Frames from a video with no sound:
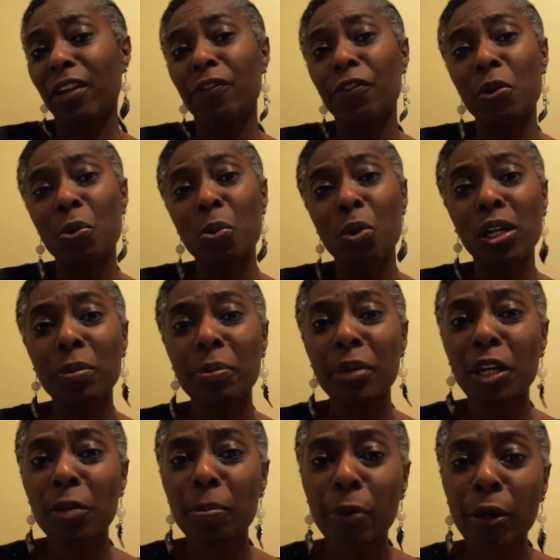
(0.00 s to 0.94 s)
if you want to
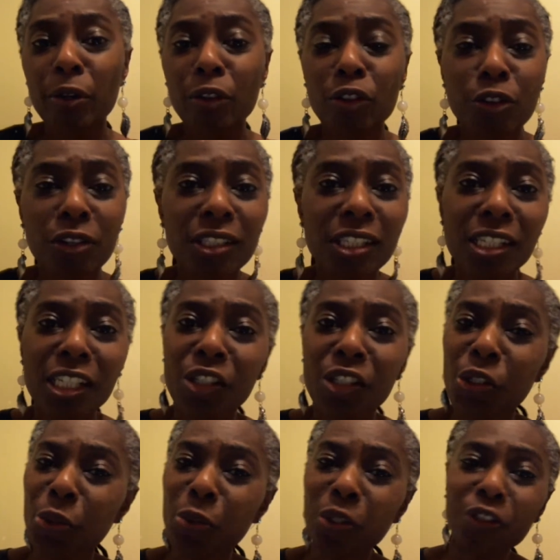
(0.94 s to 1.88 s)
be a birth trustee,
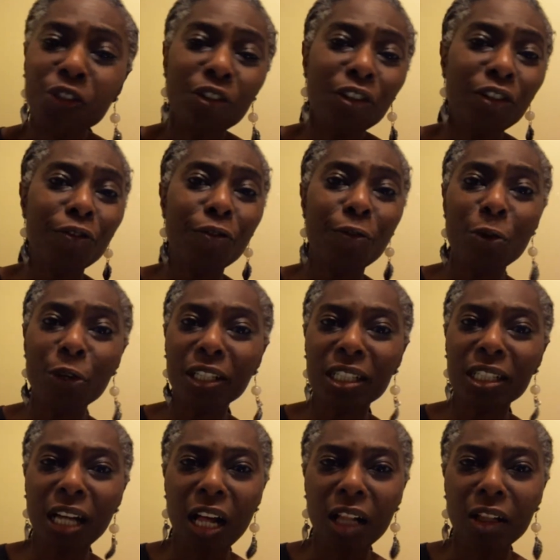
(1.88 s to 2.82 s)

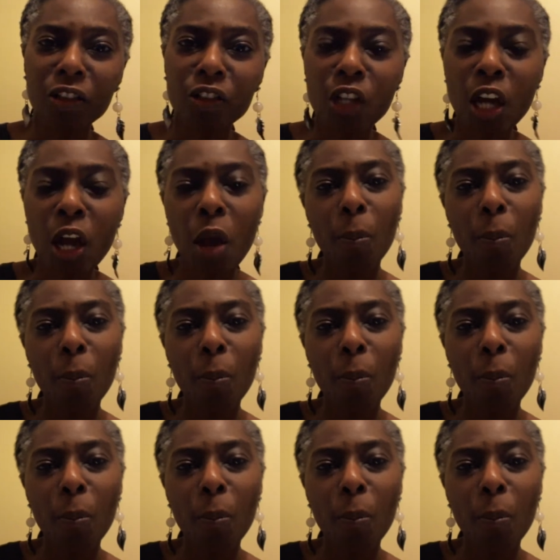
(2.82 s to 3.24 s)
$240.